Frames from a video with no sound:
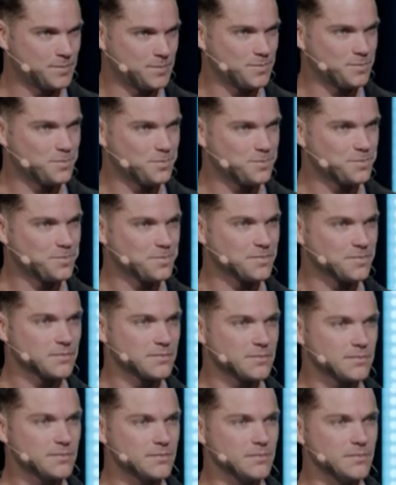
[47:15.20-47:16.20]

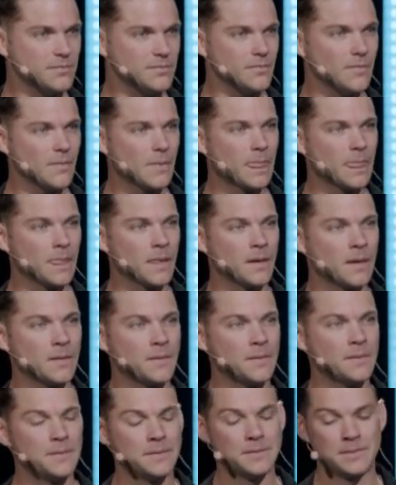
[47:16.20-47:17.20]

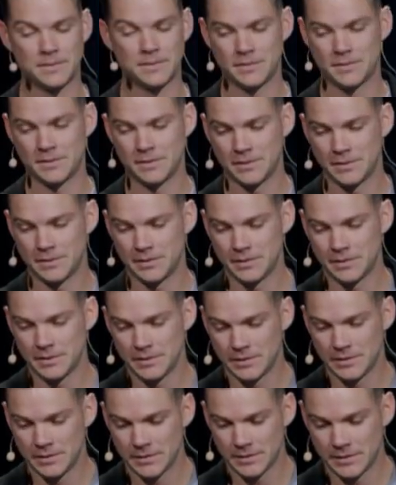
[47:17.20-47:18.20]

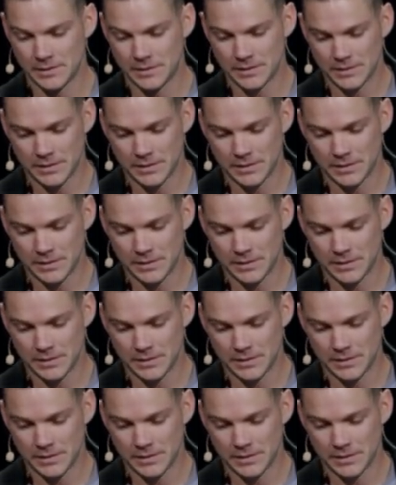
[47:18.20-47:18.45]
[no speech]